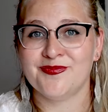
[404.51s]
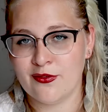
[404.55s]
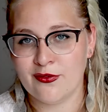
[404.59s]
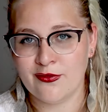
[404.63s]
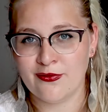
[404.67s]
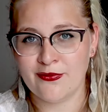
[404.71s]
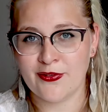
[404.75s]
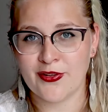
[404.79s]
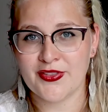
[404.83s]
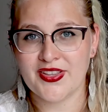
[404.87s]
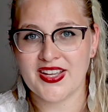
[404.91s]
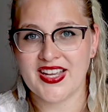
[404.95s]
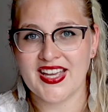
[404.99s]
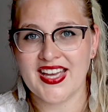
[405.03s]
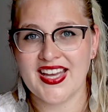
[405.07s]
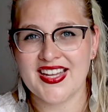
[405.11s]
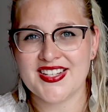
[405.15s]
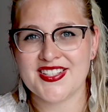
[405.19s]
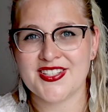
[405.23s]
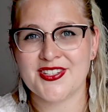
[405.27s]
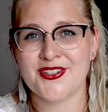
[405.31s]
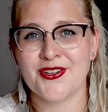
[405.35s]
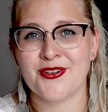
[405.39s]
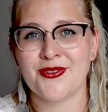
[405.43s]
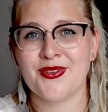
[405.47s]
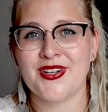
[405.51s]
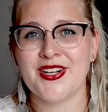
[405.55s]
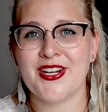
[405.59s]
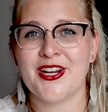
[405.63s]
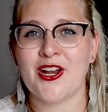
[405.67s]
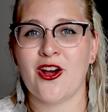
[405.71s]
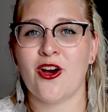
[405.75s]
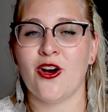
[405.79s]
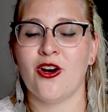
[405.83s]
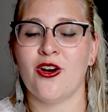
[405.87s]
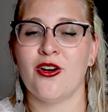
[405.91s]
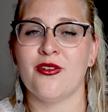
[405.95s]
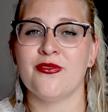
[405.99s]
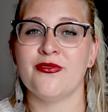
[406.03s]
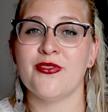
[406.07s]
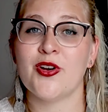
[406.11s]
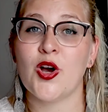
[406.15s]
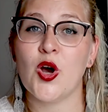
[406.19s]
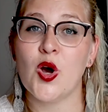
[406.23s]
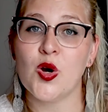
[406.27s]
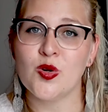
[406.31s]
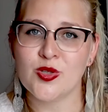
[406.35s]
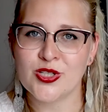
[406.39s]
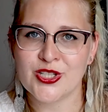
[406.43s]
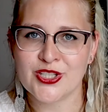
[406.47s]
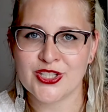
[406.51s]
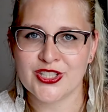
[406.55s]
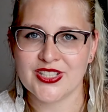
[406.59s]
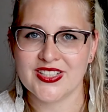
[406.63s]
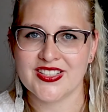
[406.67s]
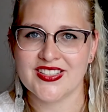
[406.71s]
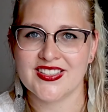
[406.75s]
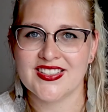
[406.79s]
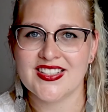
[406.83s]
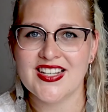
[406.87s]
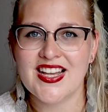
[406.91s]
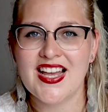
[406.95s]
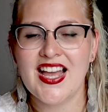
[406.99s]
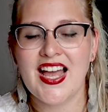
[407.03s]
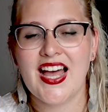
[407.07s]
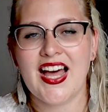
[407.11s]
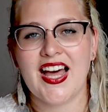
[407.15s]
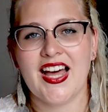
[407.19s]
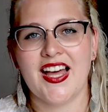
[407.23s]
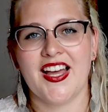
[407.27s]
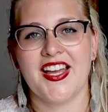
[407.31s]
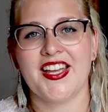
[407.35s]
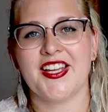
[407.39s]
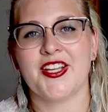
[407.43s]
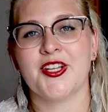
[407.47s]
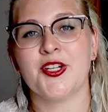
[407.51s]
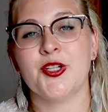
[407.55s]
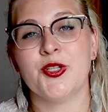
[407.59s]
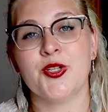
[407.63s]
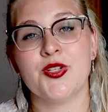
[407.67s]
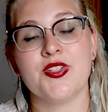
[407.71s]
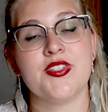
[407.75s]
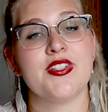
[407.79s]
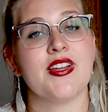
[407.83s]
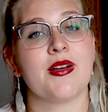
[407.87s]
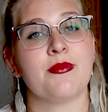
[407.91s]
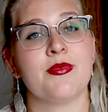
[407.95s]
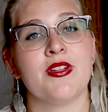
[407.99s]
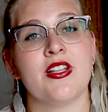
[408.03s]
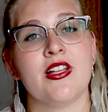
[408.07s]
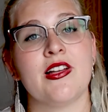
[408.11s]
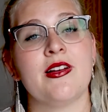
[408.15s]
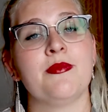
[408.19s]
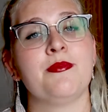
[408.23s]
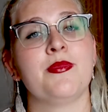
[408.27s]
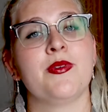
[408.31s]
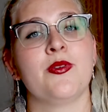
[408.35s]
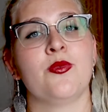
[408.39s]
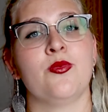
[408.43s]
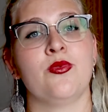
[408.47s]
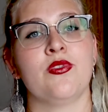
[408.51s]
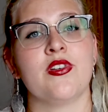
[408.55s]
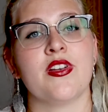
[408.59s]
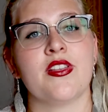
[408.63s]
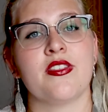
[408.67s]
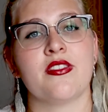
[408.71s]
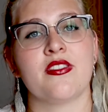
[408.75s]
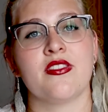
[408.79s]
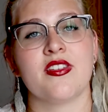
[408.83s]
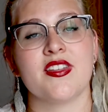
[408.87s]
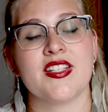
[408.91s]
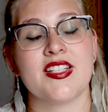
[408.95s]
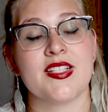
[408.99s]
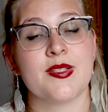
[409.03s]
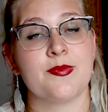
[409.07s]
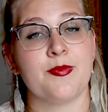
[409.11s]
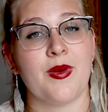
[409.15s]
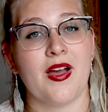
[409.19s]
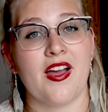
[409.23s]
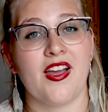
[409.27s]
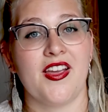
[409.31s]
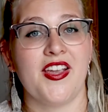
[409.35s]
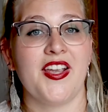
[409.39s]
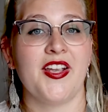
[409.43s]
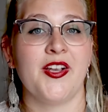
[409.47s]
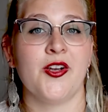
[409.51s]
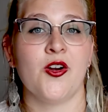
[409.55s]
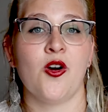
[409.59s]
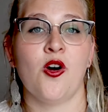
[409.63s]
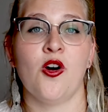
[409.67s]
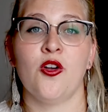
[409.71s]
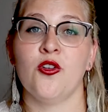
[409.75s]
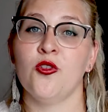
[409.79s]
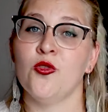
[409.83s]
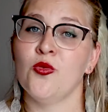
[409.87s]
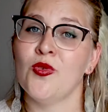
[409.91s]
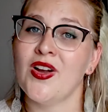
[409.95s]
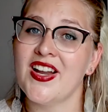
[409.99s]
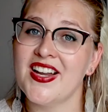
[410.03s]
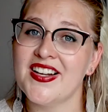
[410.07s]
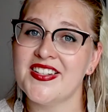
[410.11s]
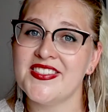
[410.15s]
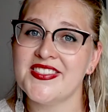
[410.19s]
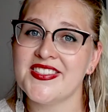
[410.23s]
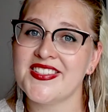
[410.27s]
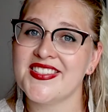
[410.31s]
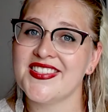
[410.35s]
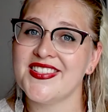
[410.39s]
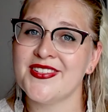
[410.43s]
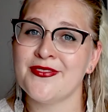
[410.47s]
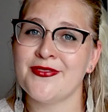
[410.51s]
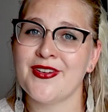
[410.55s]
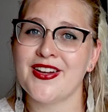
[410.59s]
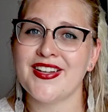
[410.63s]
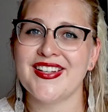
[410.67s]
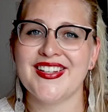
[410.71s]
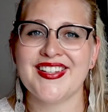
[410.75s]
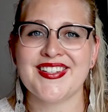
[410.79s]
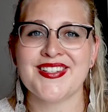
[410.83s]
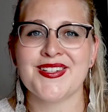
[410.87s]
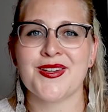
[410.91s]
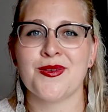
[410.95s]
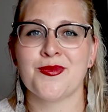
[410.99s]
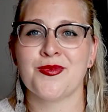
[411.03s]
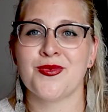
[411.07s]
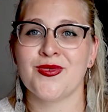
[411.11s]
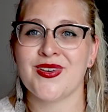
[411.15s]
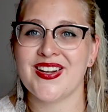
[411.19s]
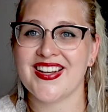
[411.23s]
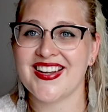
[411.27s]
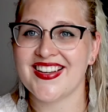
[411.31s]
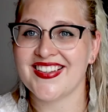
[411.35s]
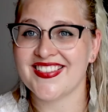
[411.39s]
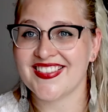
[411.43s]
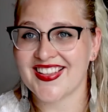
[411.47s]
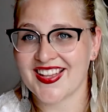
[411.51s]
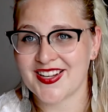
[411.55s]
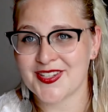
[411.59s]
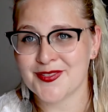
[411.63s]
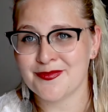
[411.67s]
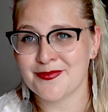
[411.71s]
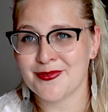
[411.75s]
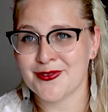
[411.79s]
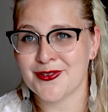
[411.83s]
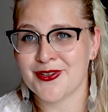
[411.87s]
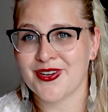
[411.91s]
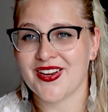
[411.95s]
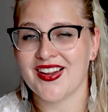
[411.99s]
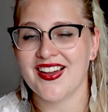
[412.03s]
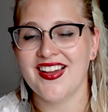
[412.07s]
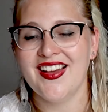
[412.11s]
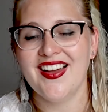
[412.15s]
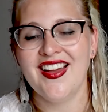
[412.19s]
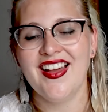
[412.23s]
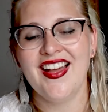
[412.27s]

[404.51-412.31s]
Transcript: For the category of ocean, I could double up with Spying on Whales if I end up reading that book,